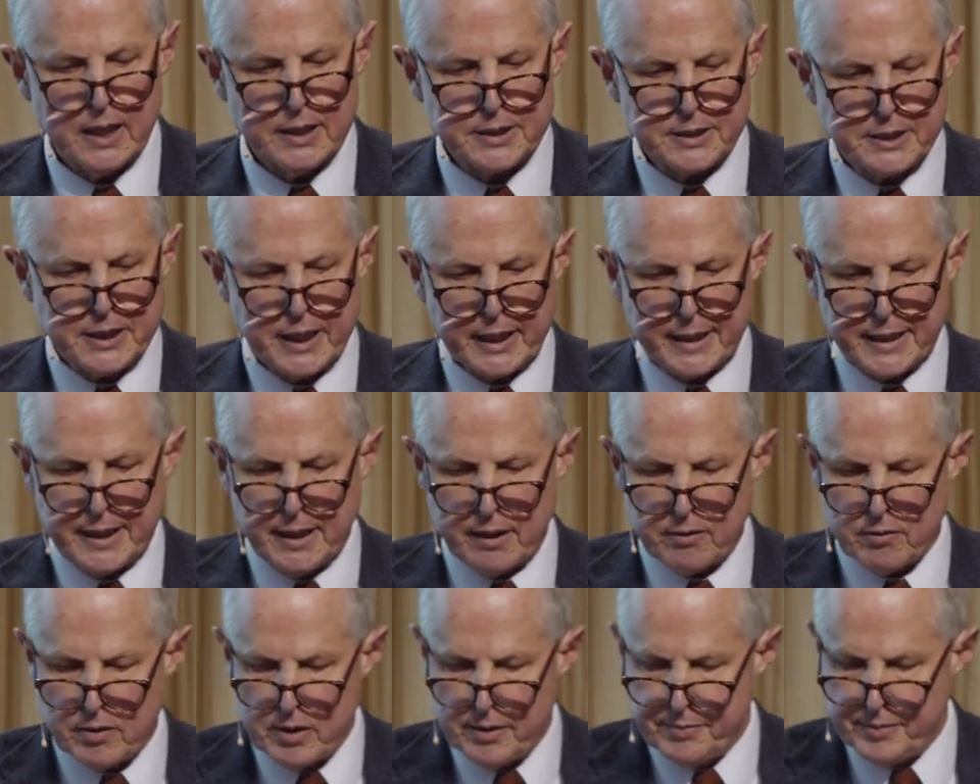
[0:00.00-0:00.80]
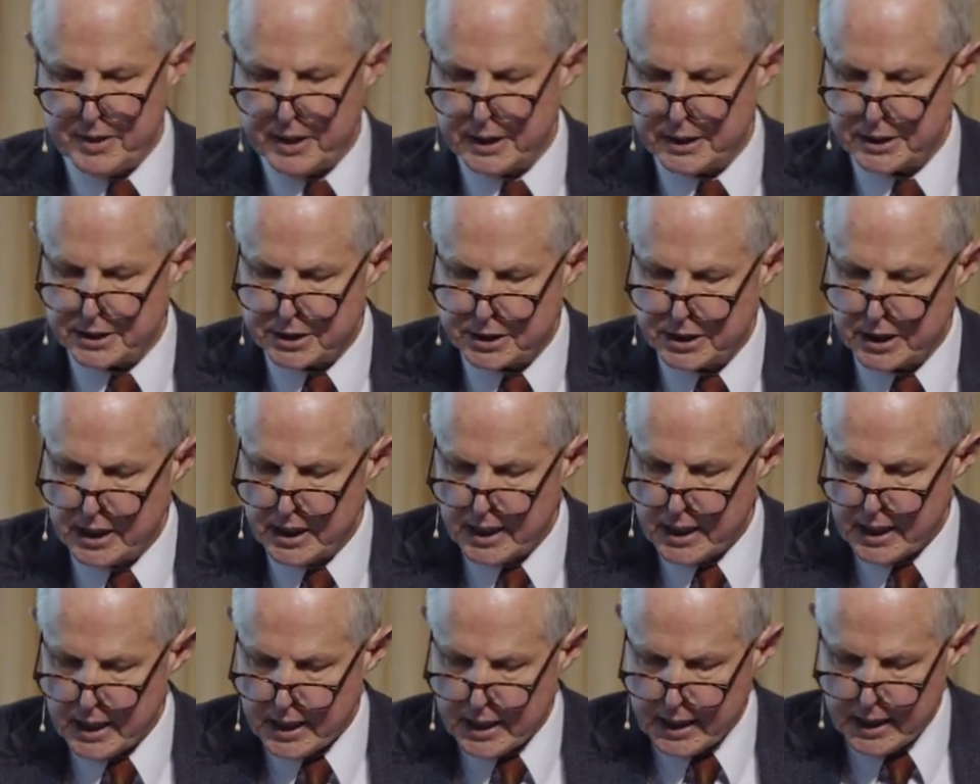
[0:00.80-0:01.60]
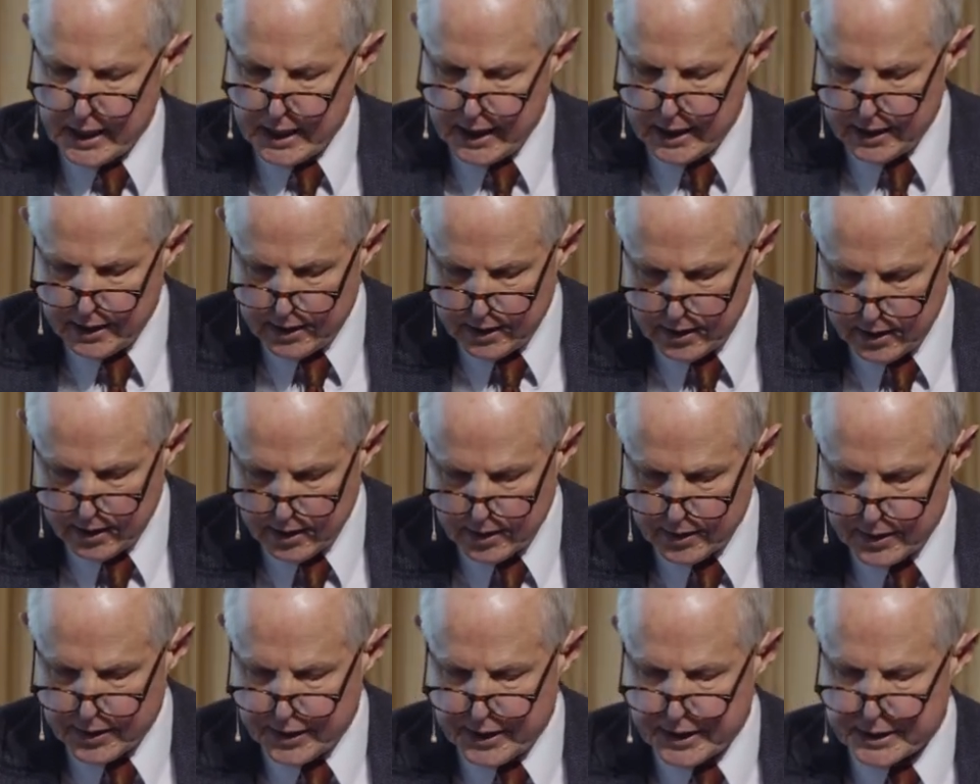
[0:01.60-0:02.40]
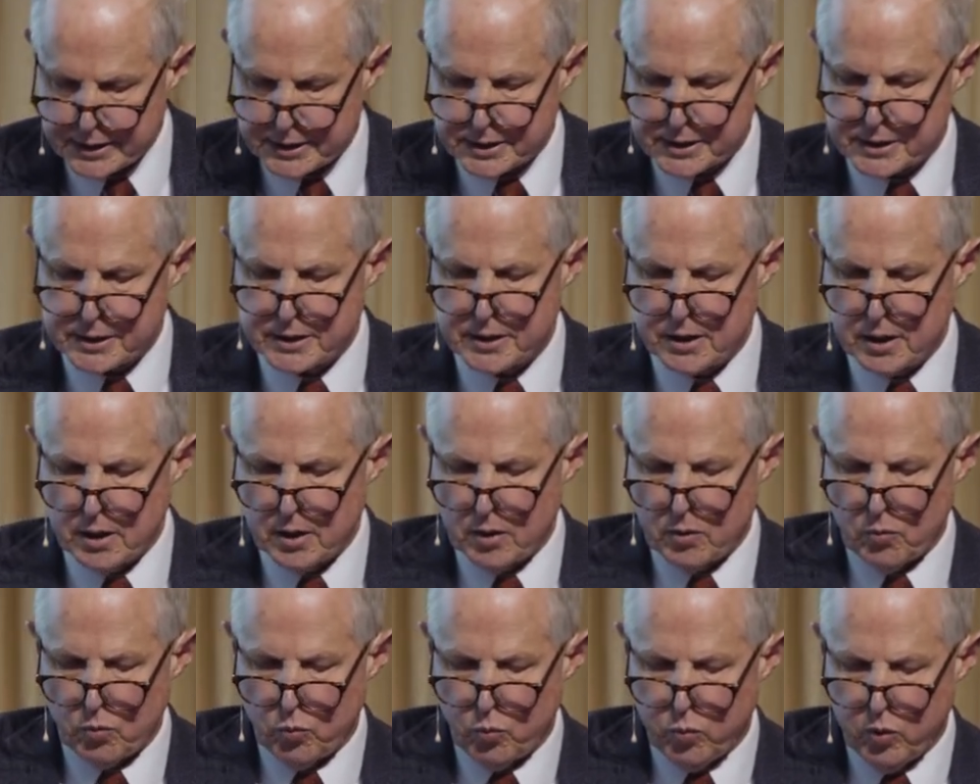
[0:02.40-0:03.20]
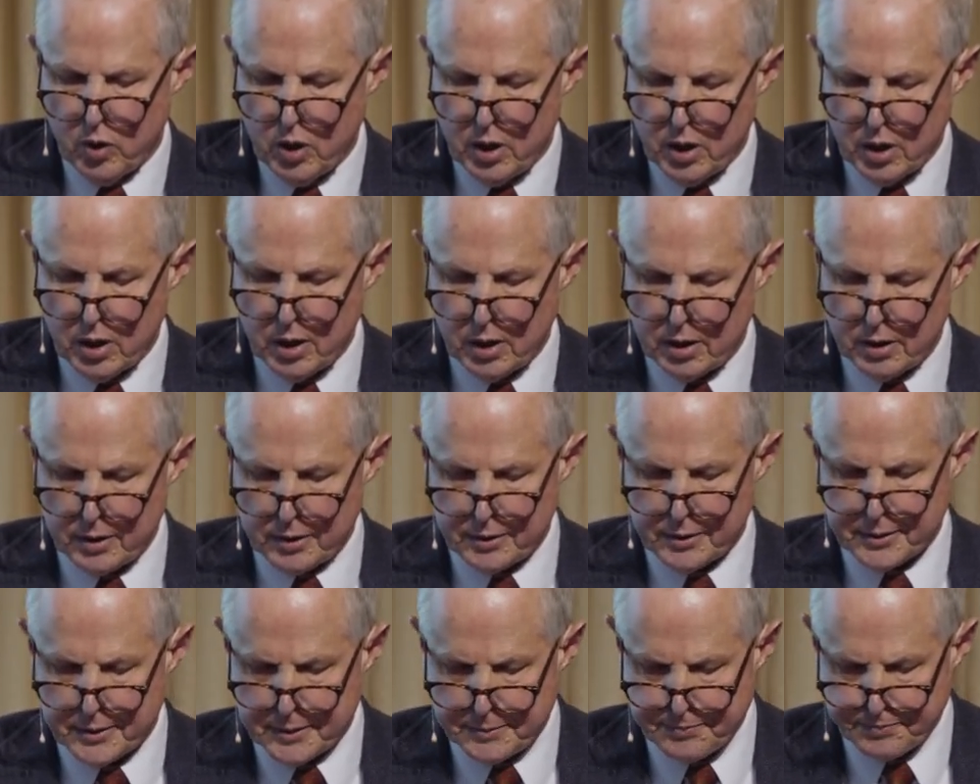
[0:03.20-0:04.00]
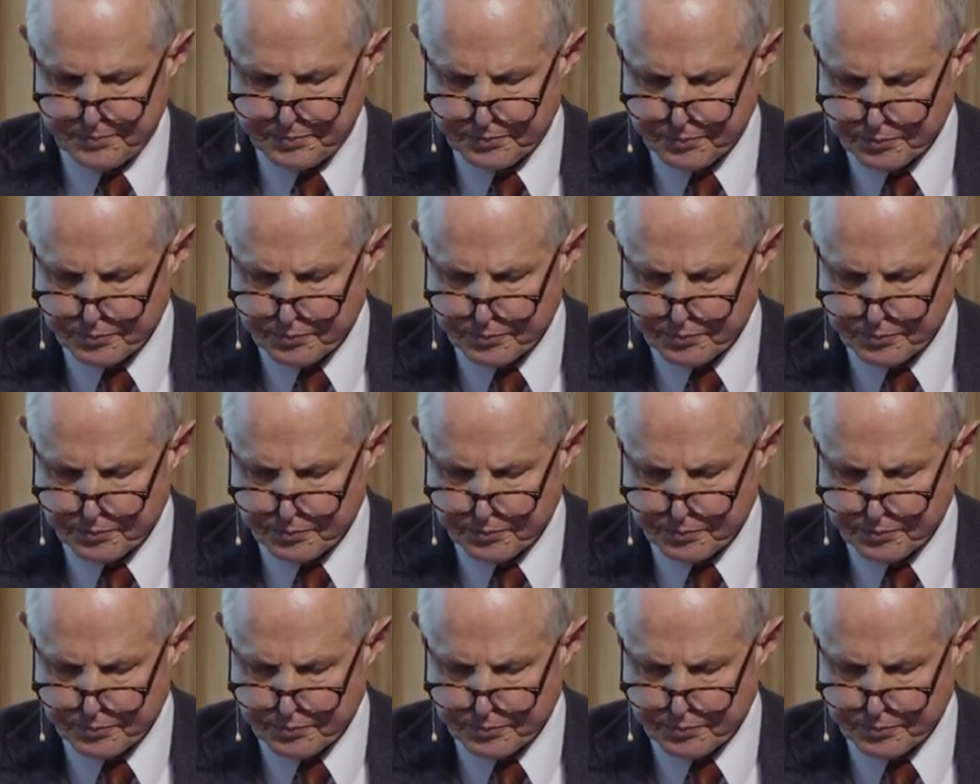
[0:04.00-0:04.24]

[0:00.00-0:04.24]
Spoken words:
a secular image in this world?